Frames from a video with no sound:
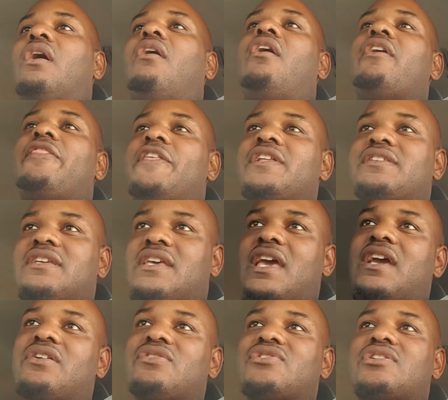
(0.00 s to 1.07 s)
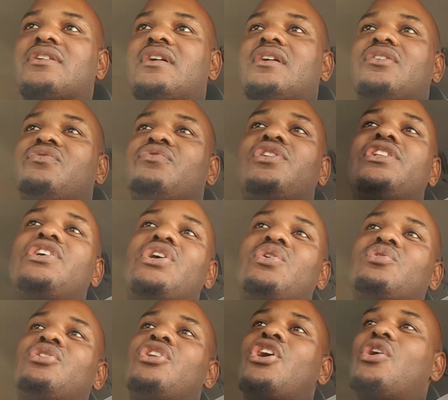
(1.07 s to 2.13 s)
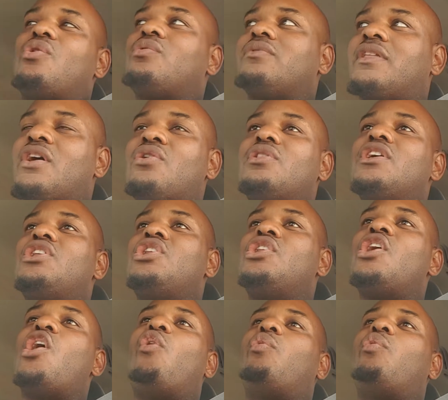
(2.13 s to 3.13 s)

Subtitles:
authenticators really don't know. They only know